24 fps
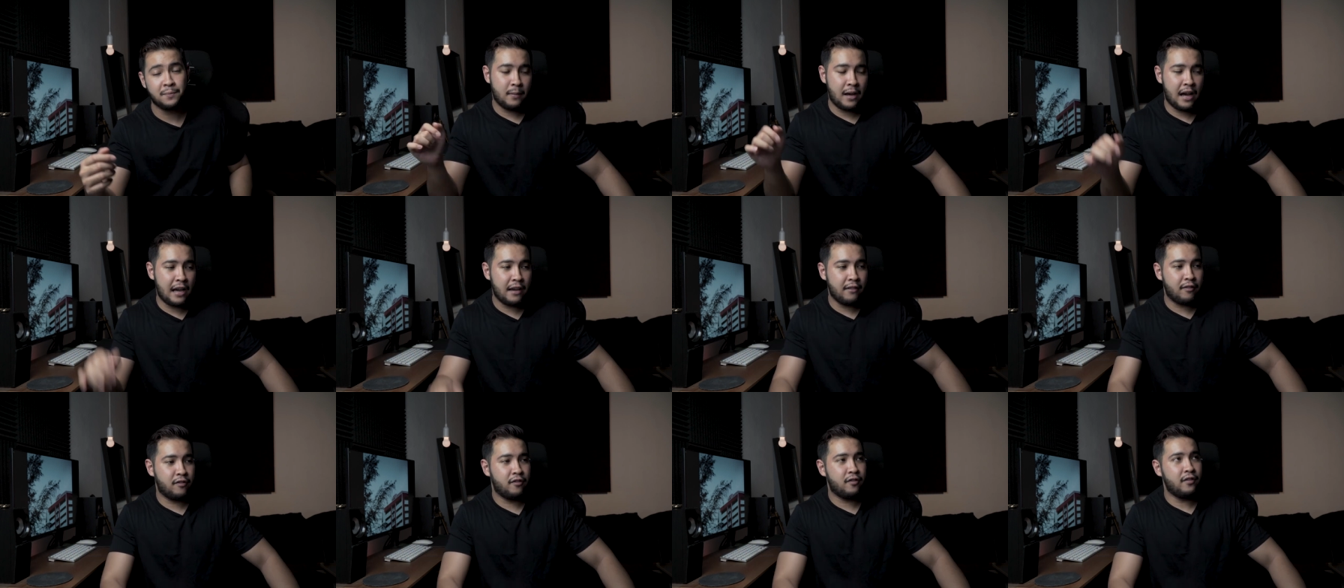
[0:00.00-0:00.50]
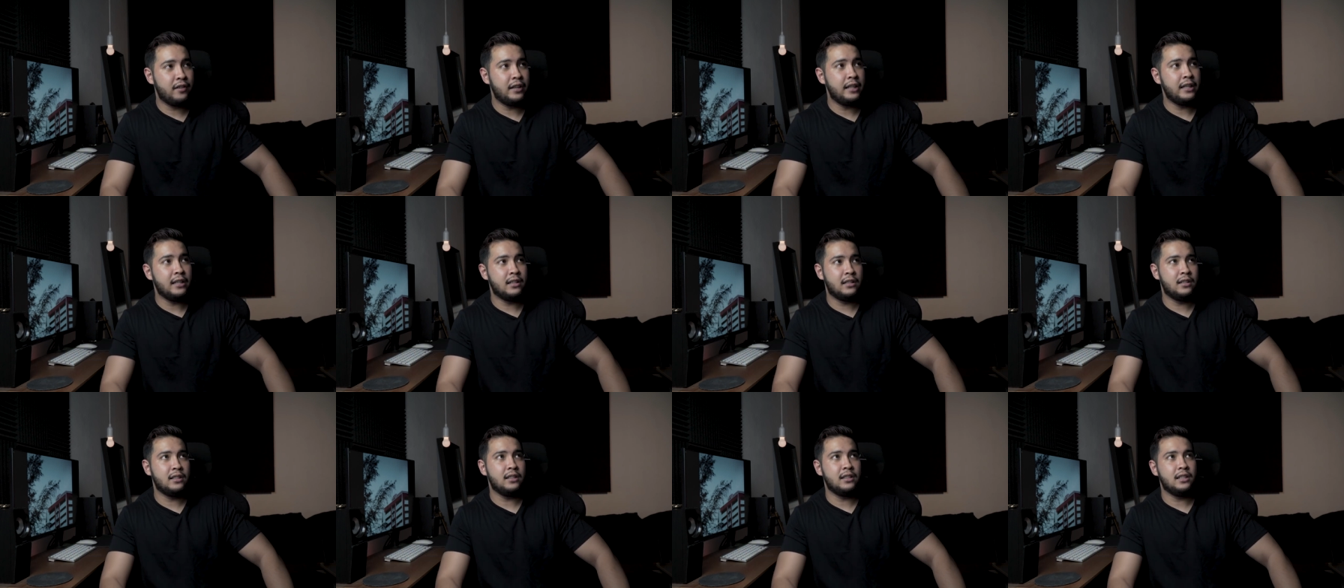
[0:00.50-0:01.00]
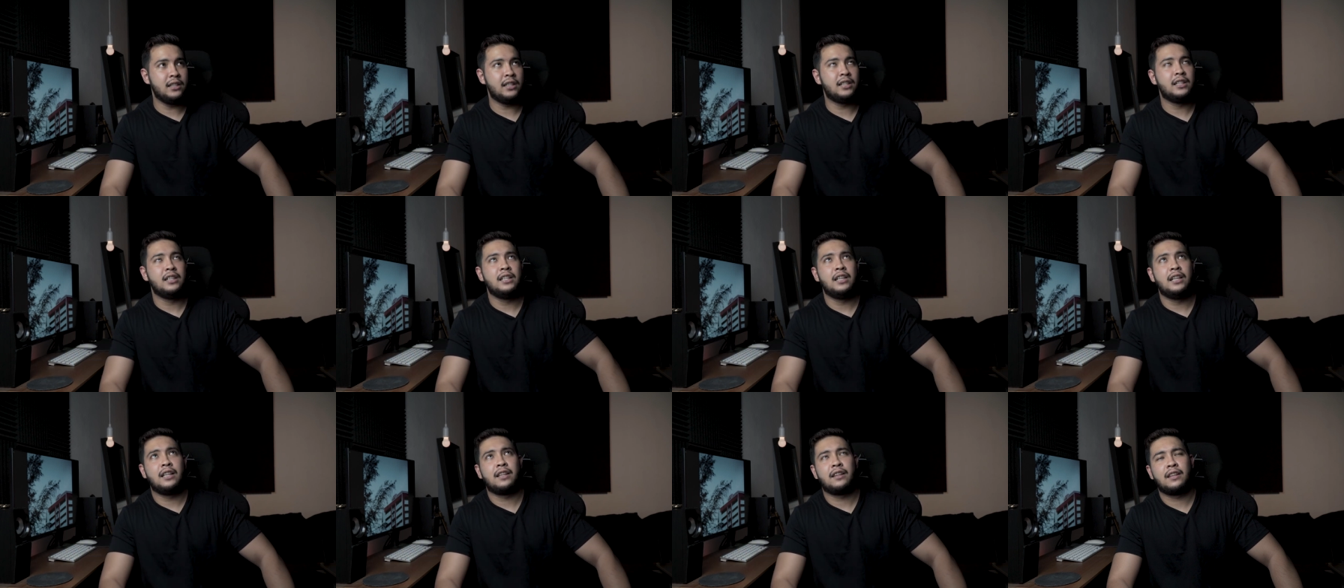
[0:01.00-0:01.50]
I feel
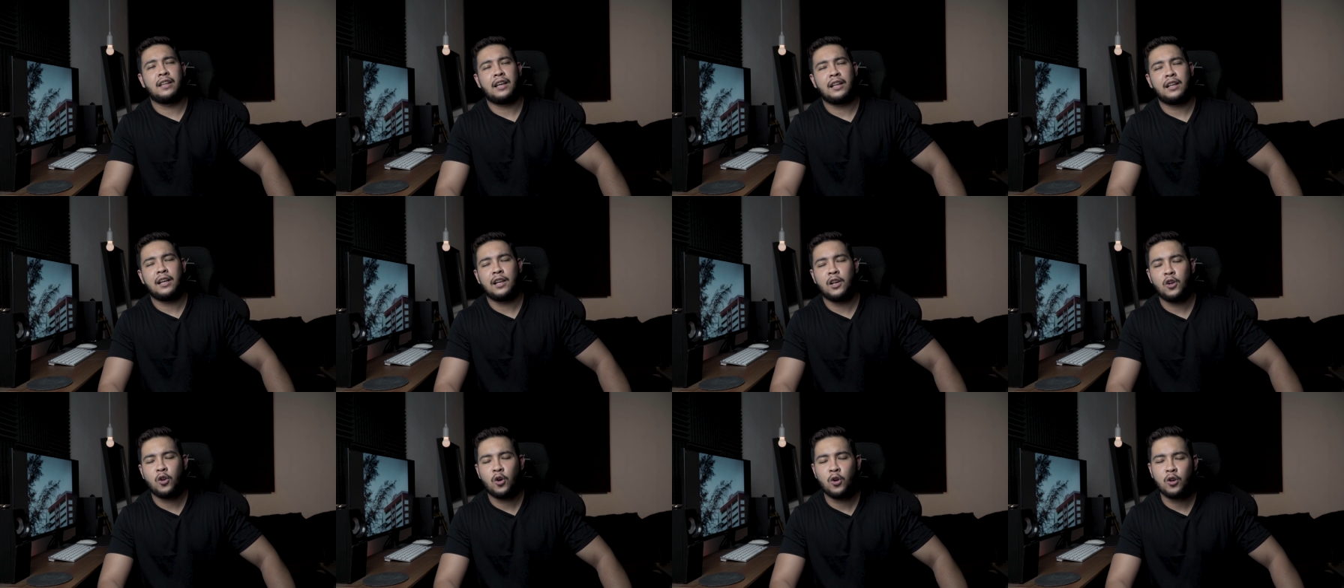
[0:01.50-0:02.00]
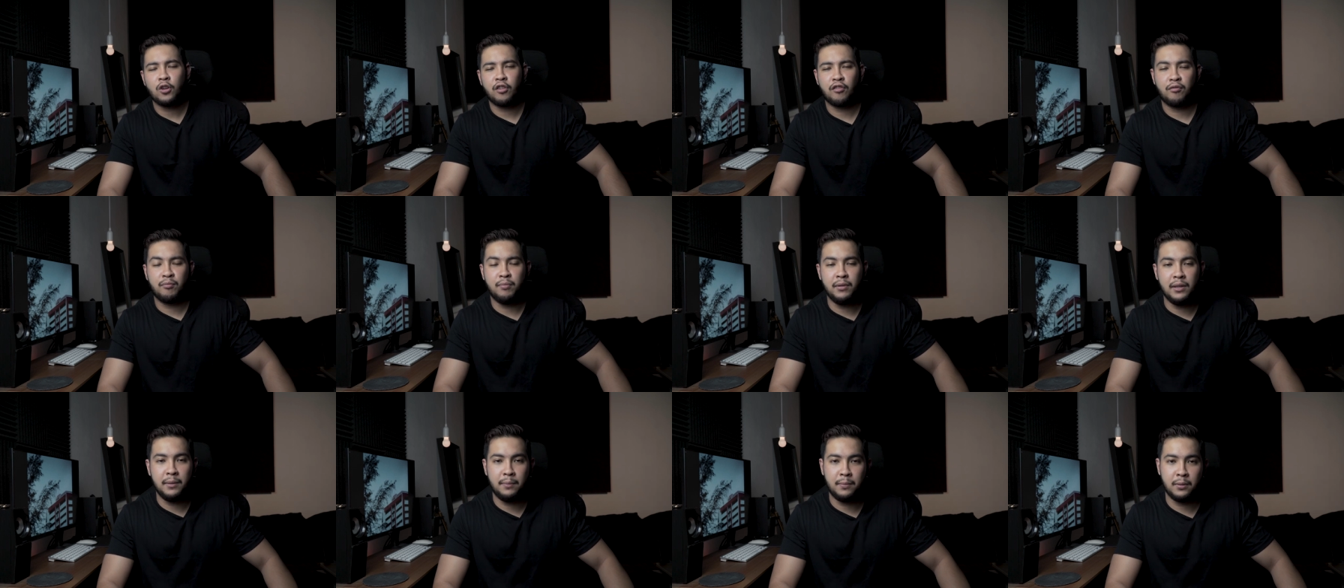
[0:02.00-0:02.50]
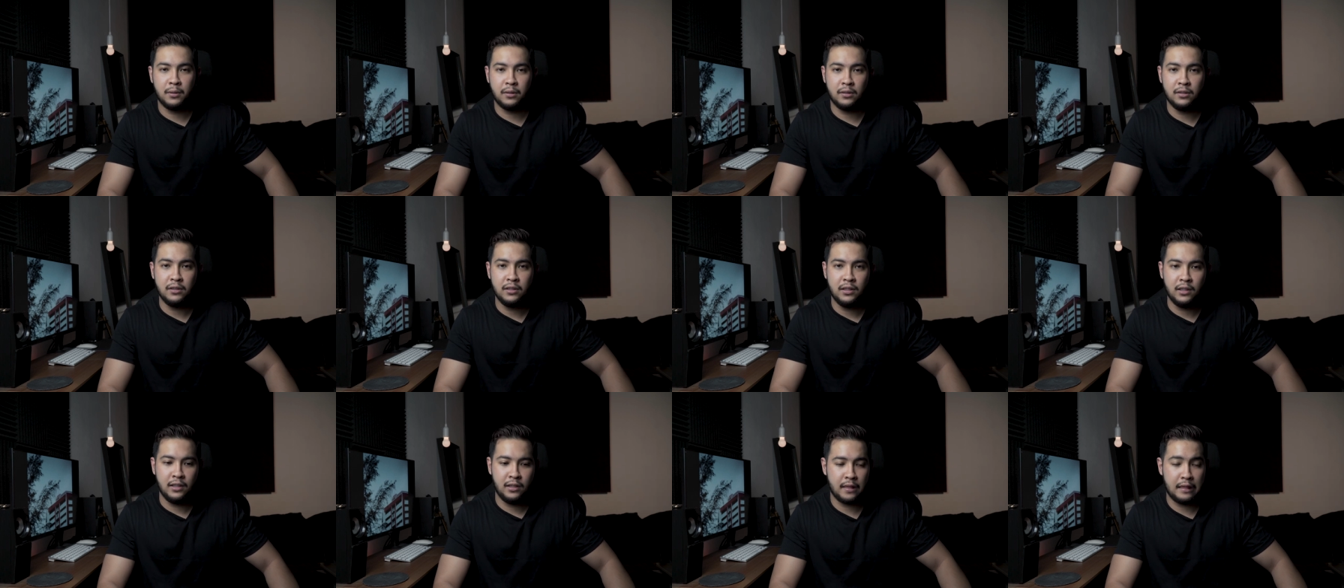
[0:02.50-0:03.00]
that a lot of
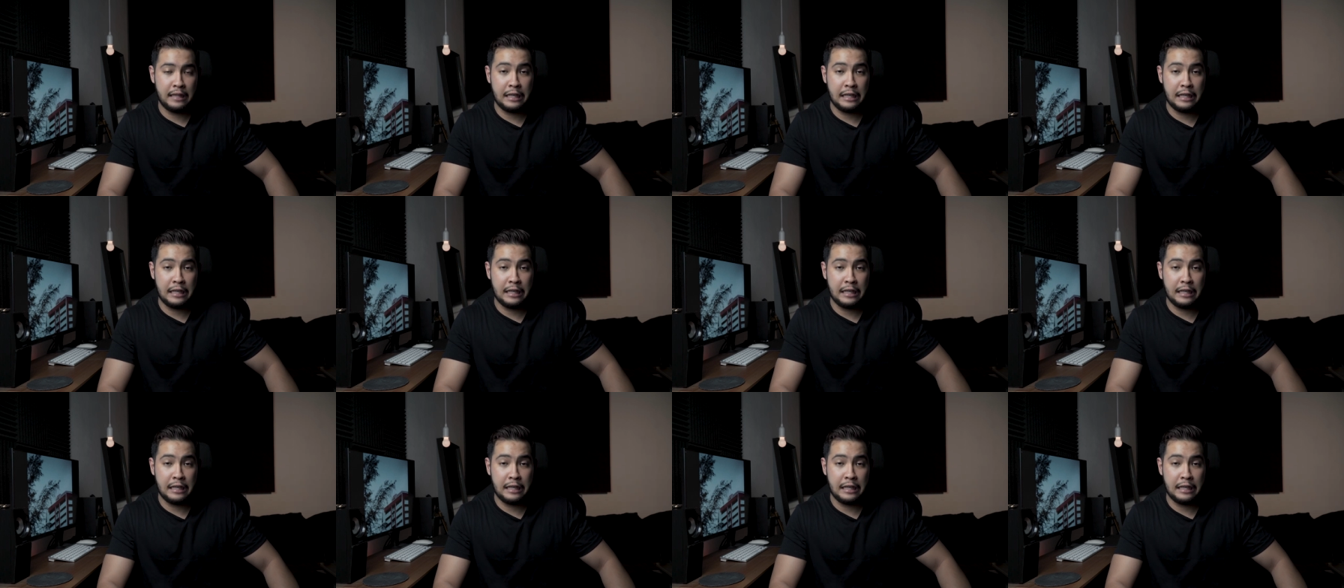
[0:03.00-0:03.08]
people,